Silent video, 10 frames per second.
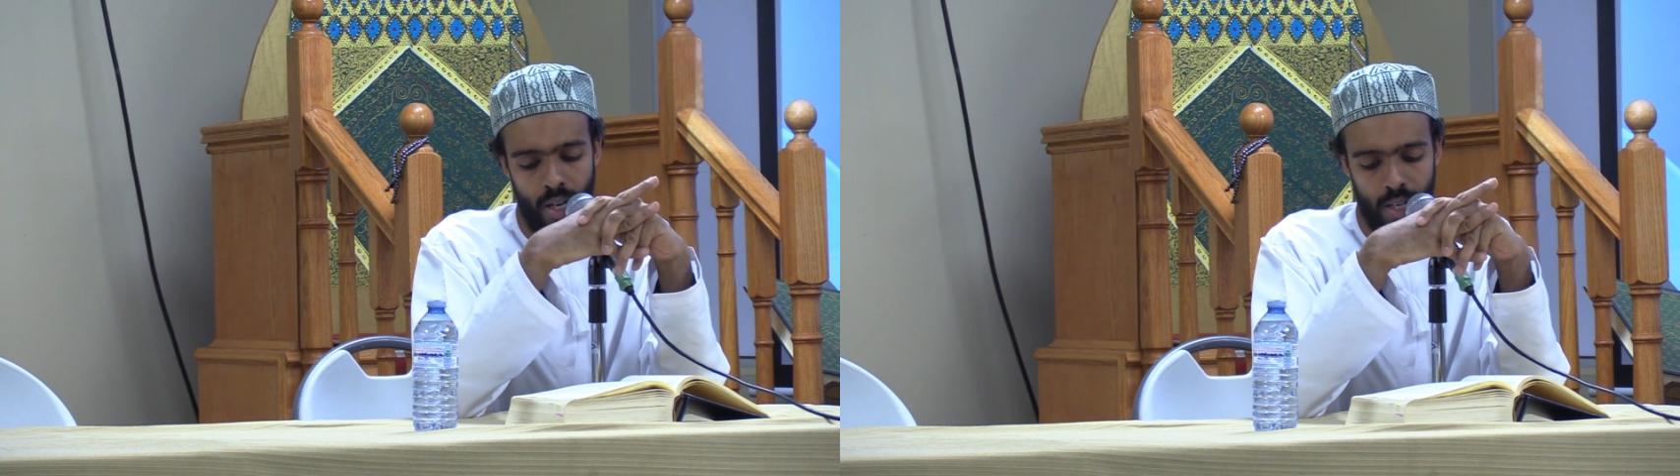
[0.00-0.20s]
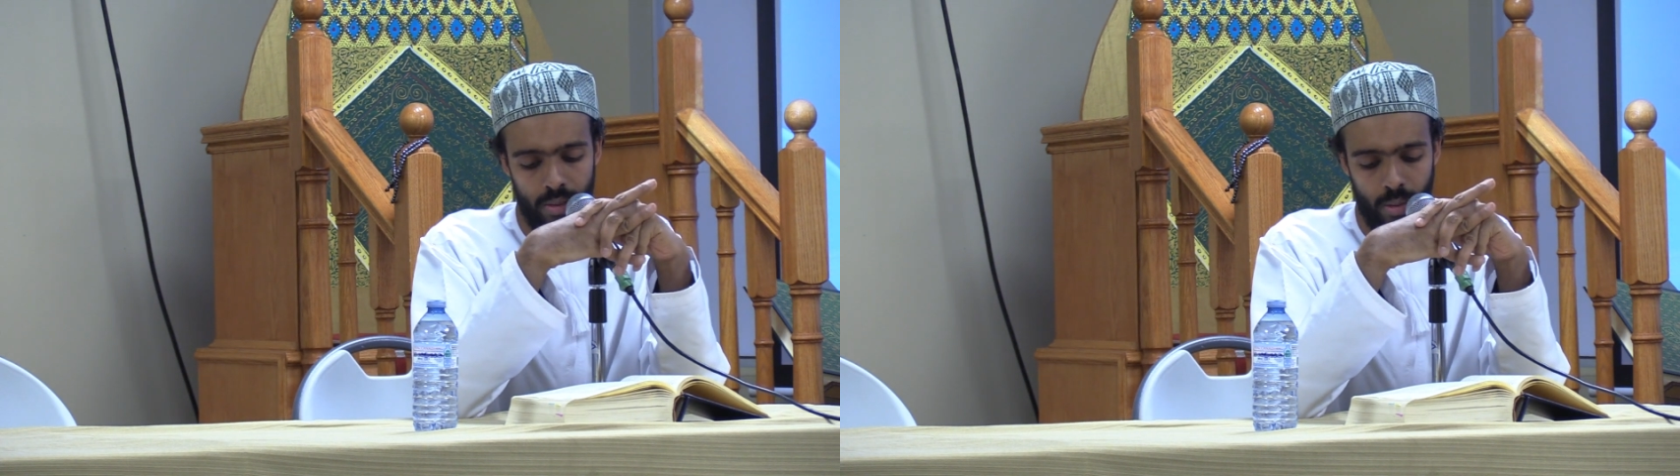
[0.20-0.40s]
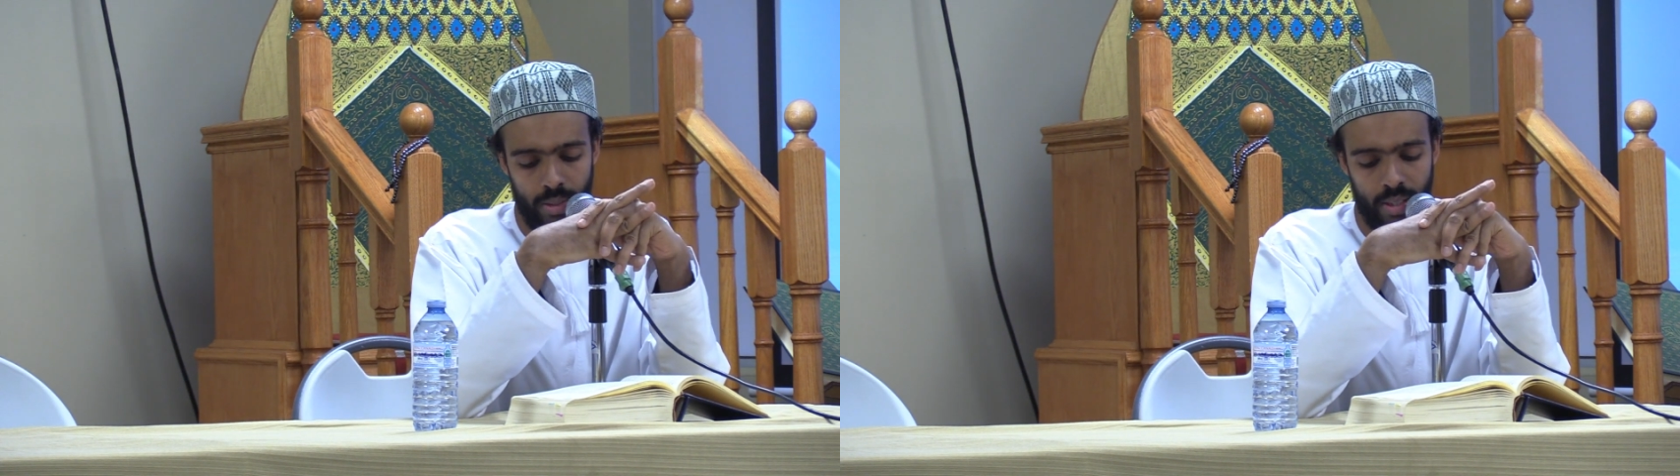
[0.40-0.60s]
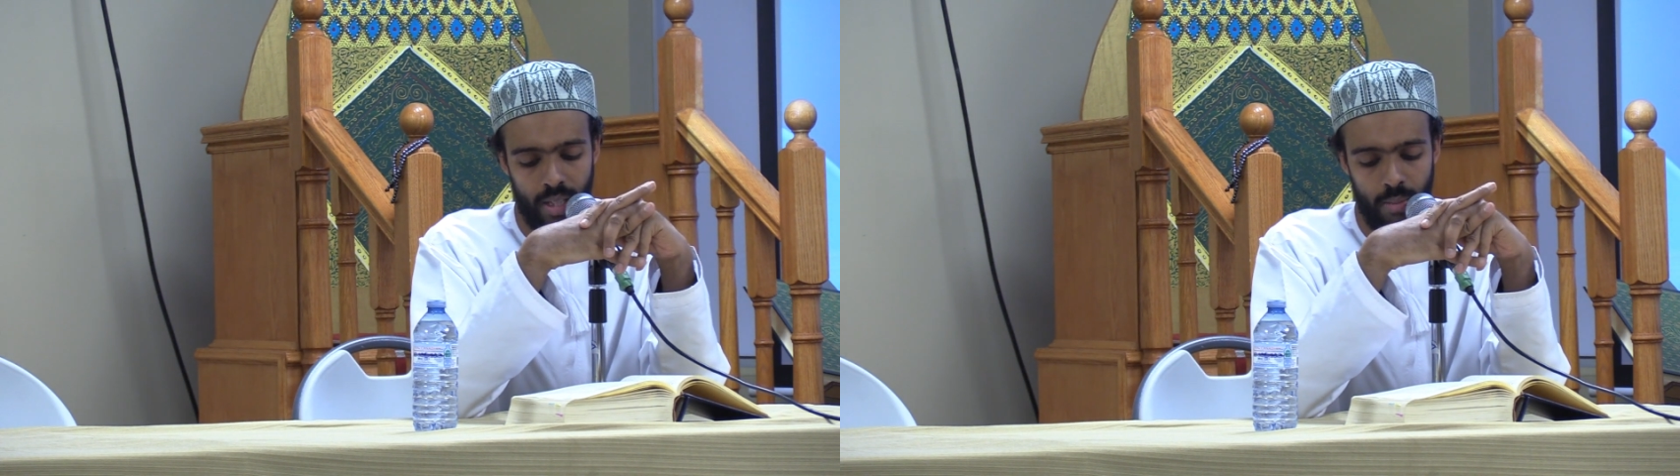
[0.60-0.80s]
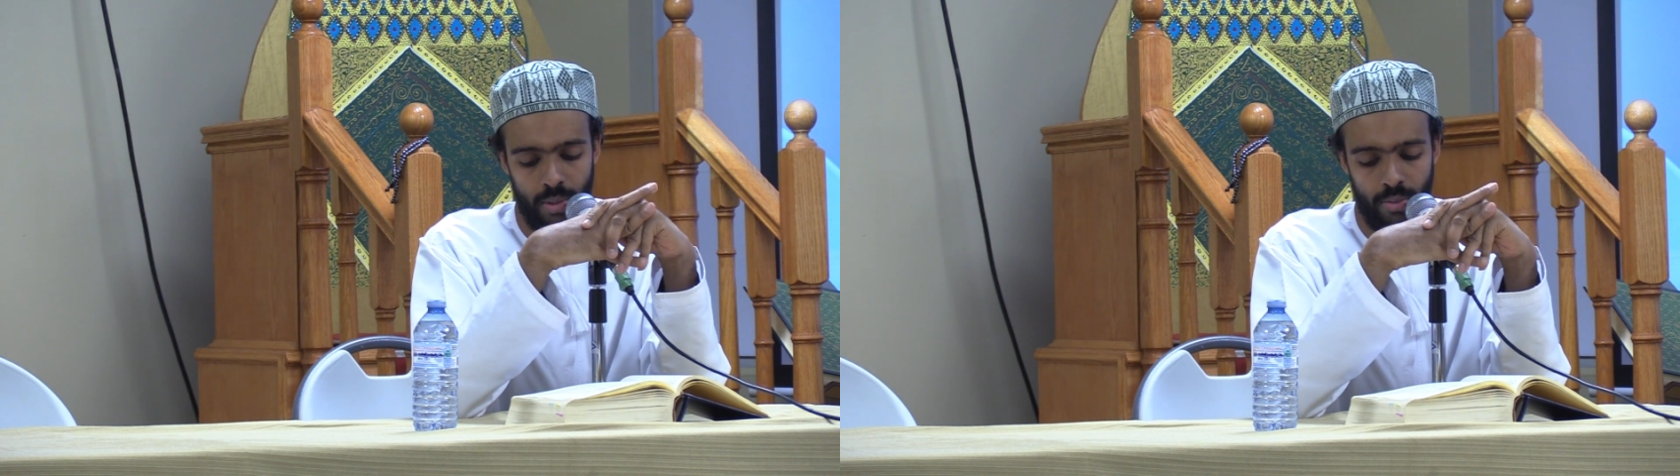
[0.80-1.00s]
as those that
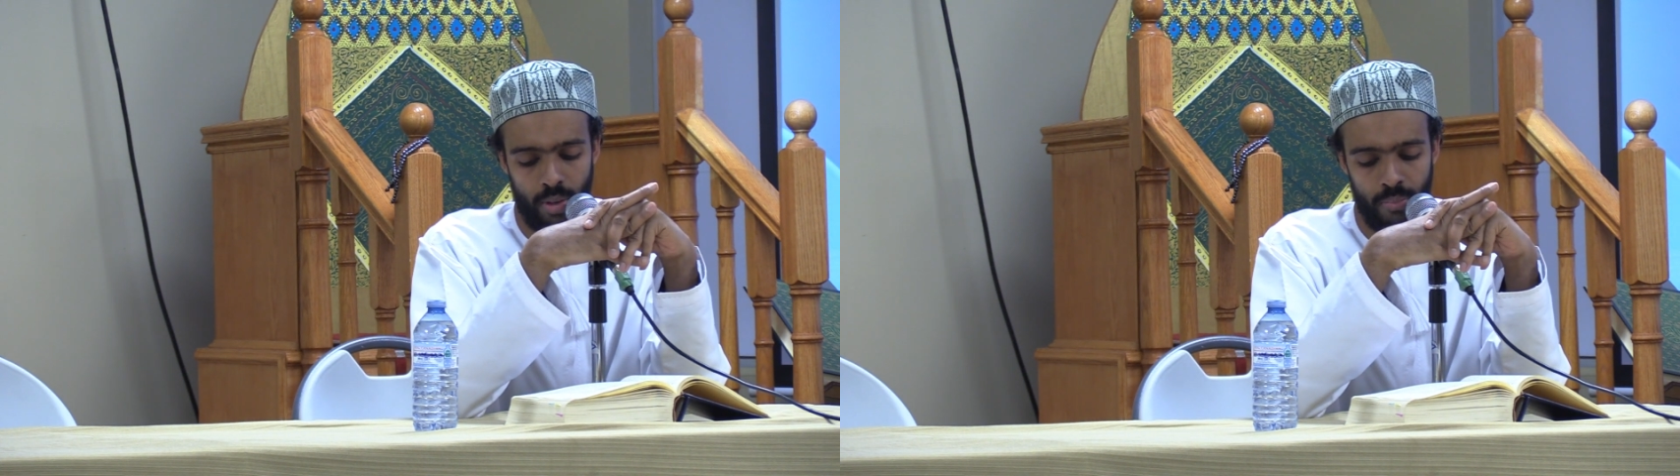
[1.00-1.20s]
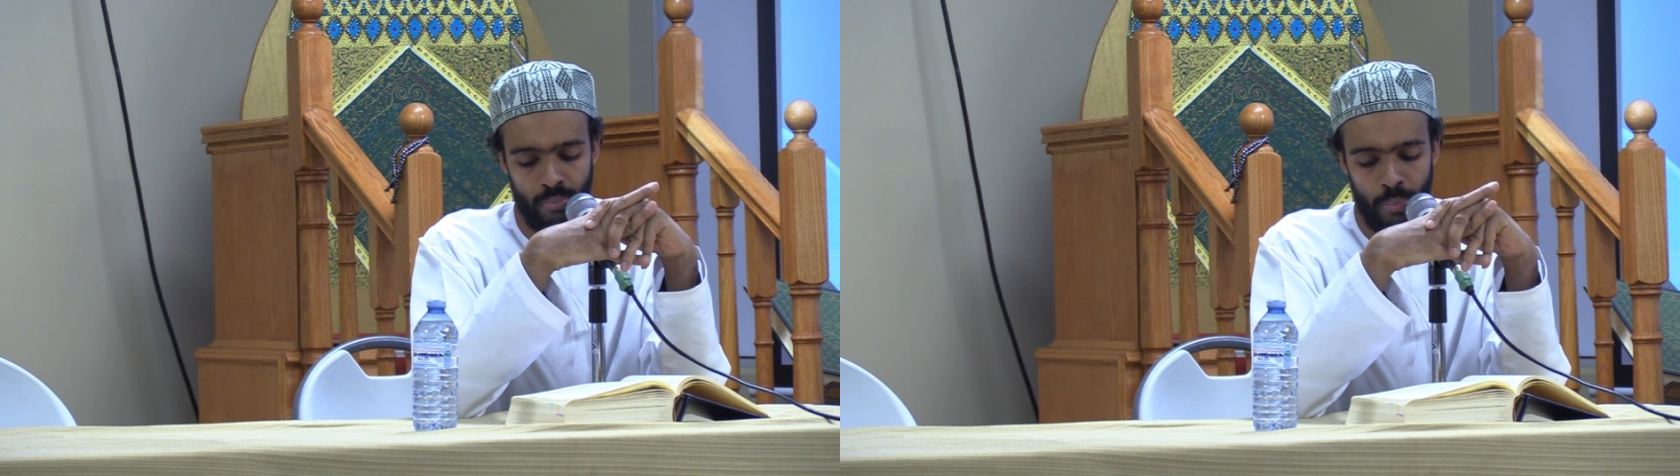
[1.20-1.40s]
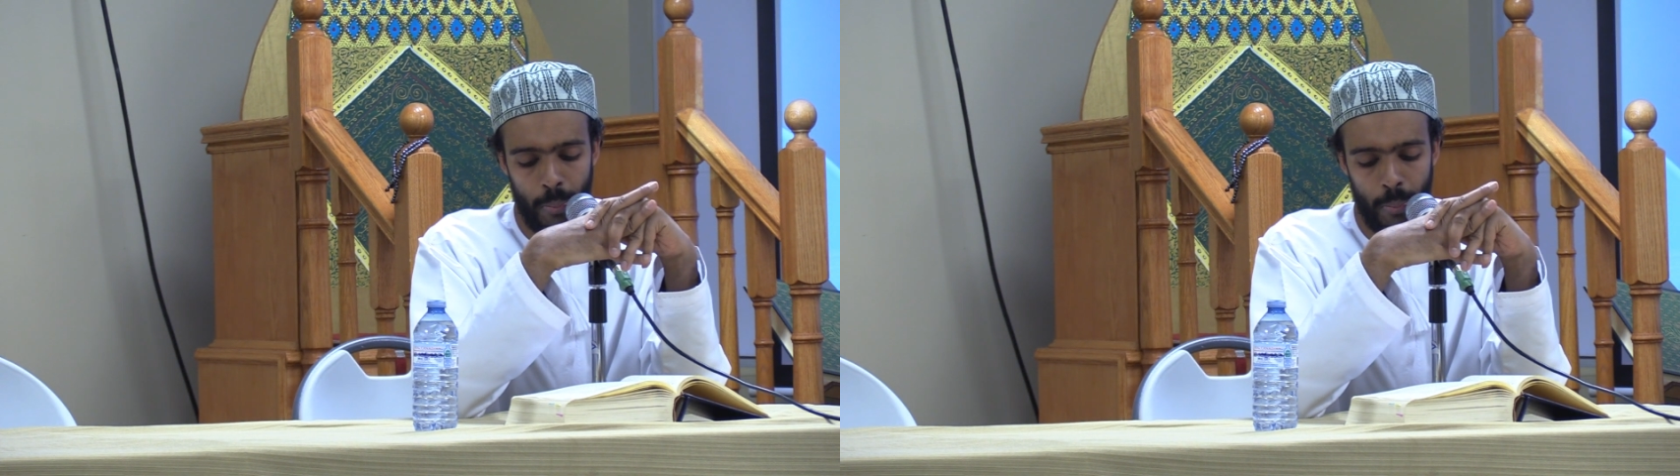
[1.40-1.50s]
came before.